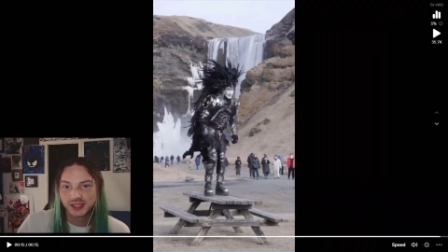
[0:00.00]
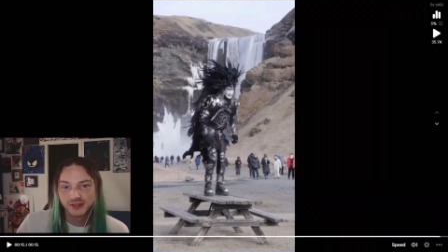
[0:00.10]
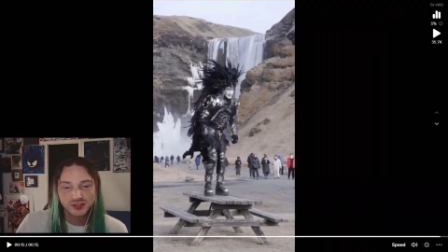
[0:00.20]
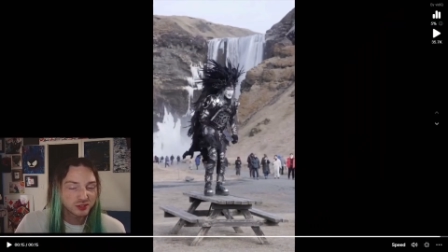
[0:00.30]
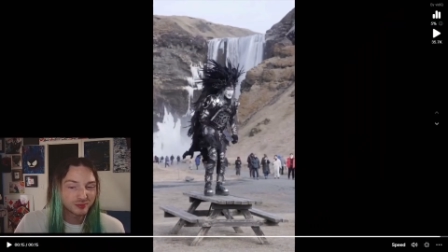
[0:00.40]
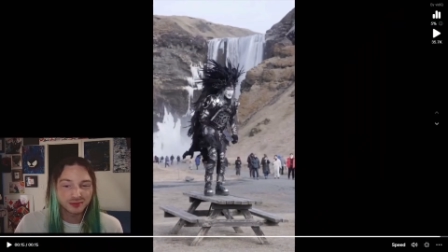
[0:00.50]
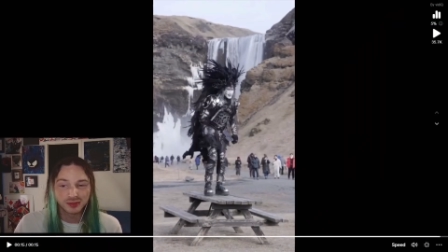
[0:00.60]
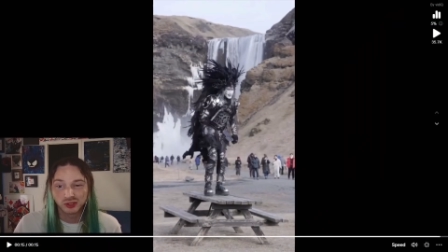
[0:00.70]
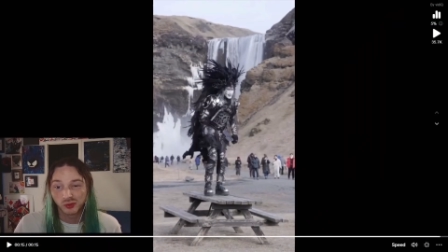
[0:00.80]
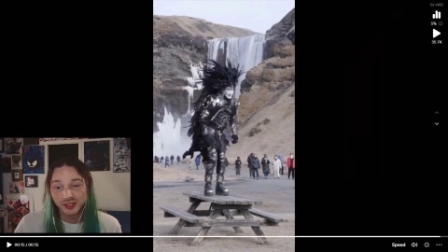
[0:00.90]
This doesn't make
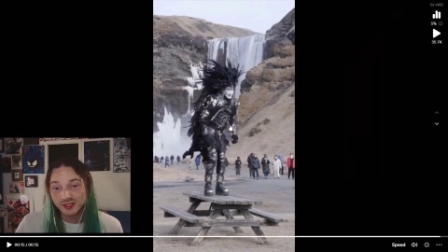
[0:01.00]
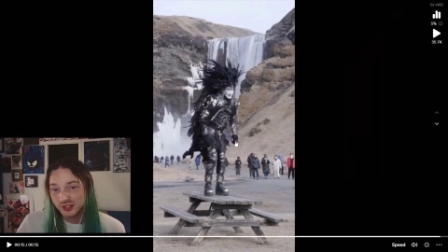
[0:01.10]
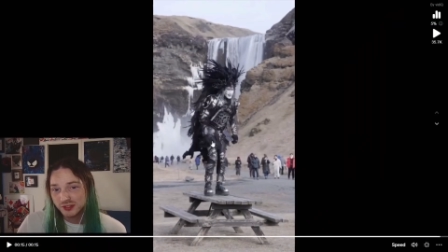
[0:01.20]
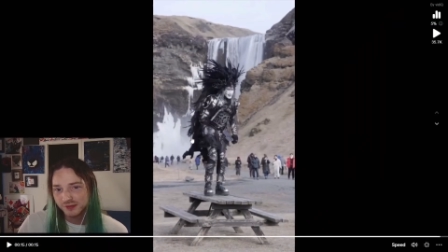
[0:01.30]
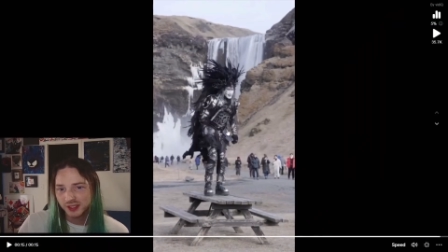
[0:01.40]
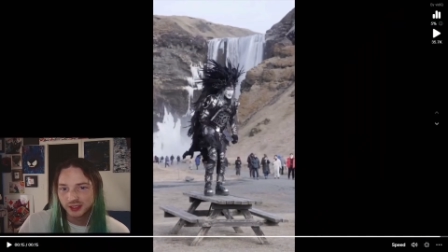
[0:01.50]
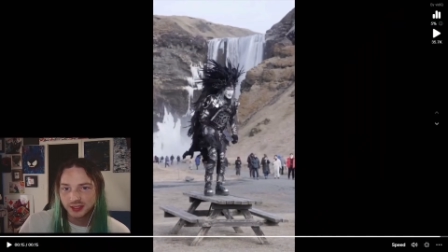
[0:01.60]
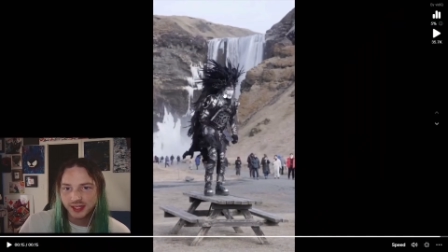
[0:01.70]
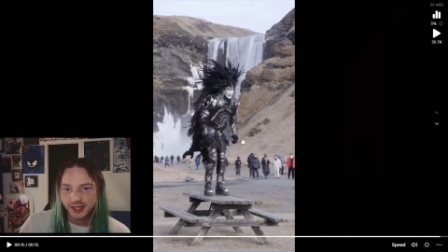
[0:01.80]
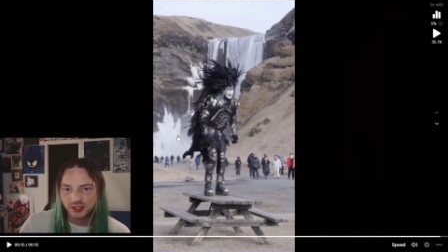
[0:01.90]
me cringe. This is fucking
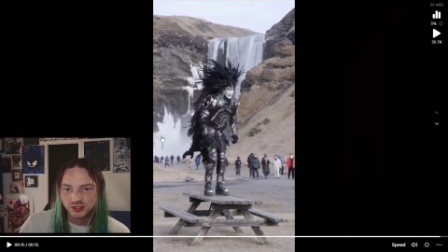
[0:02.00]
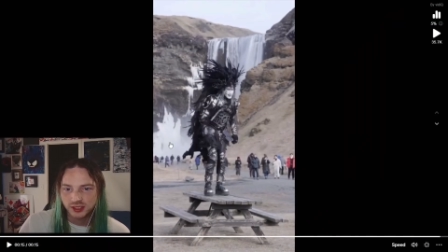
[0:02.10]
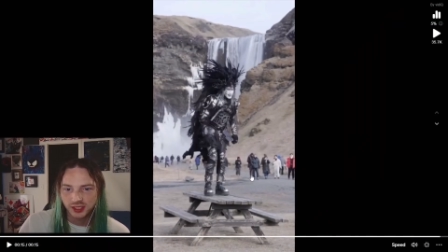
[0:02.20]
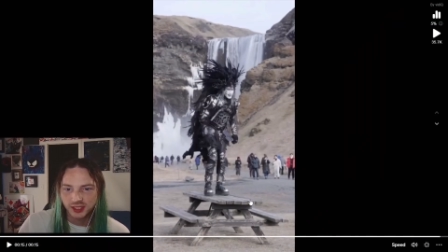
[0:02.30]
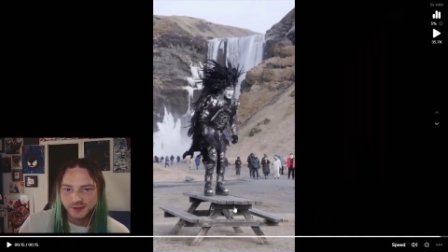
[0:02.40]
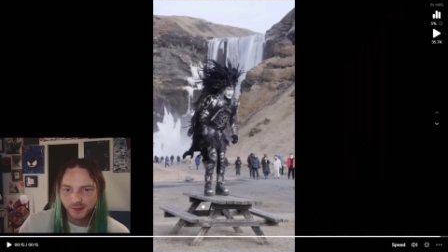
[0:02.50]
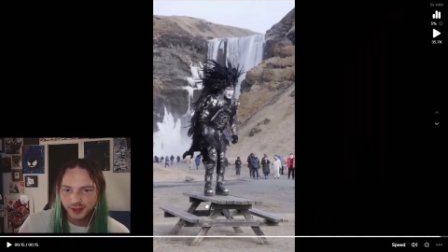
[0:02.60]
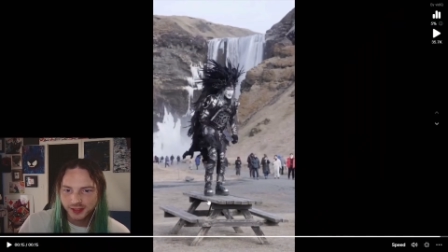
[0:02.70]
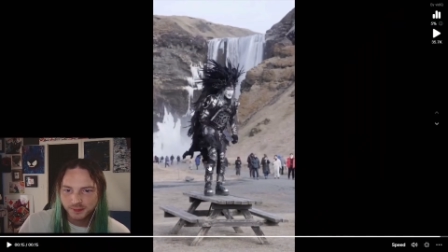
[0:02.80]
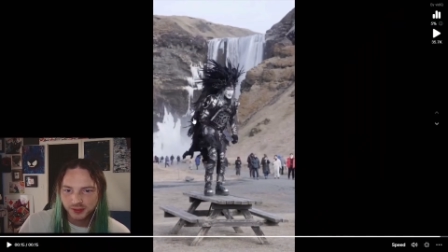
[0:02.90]
lit, actually. He's
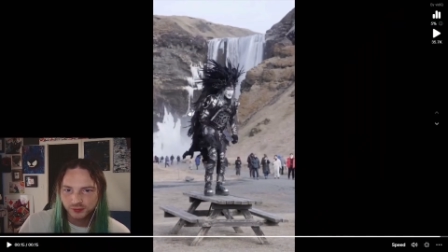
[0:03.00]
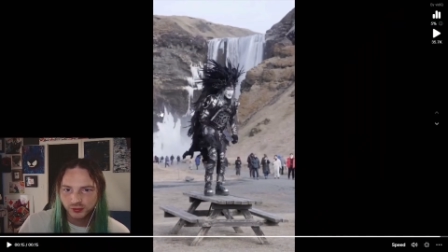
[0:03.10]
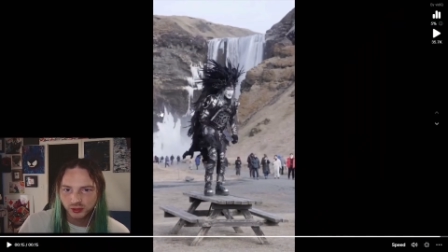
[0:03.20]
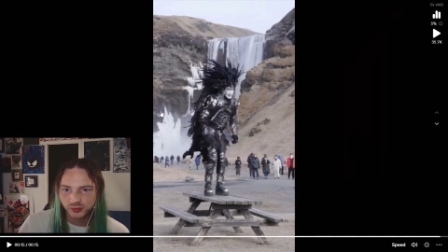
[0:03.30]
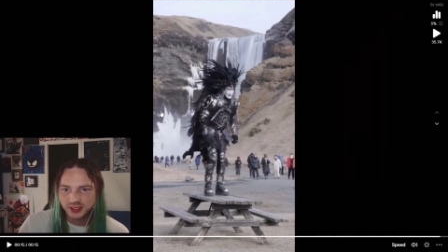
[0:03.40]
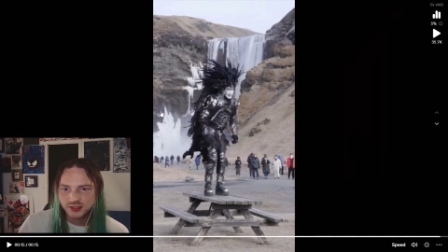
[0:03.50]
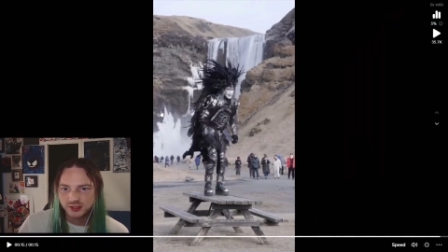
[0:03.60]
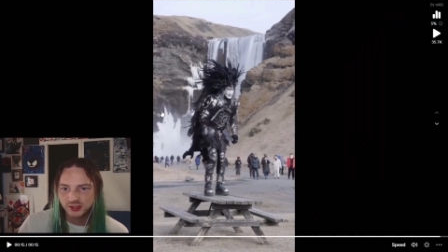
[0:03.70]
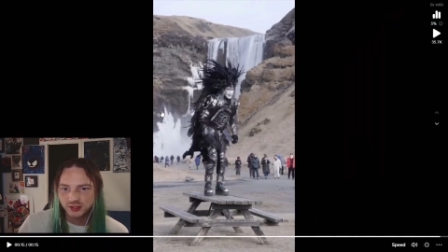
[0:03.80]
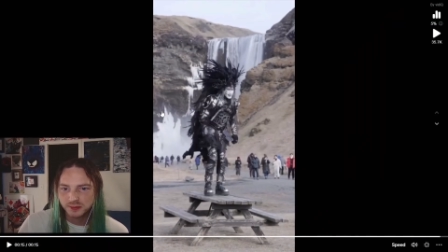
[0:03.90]
probably up here for a
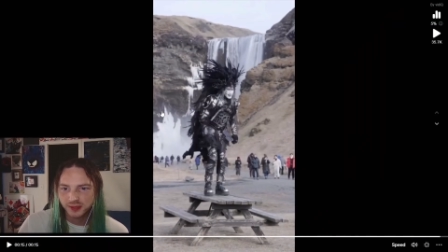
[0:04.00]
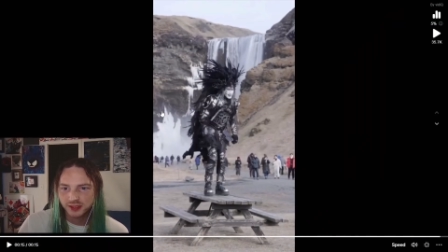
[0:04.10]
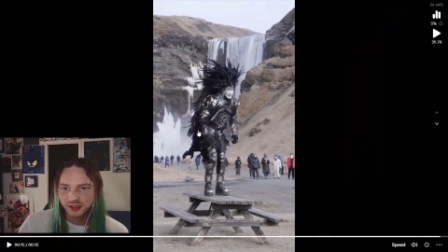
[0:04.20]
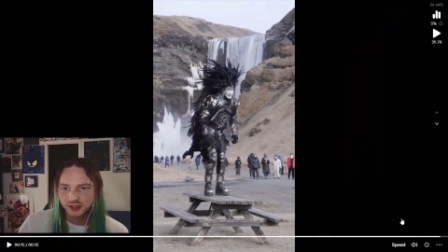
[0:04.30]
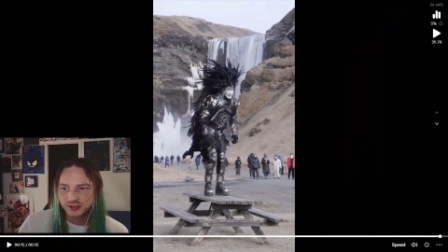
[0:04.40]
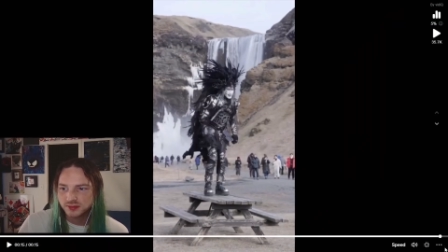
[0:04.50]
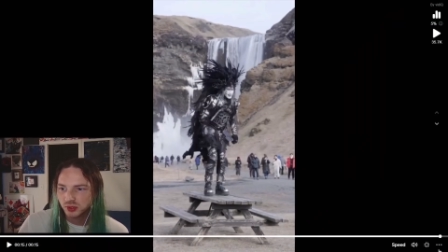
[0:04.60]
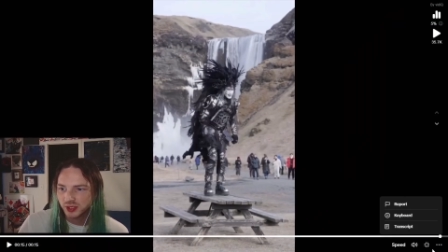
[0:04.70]
reason. He's probably some sort of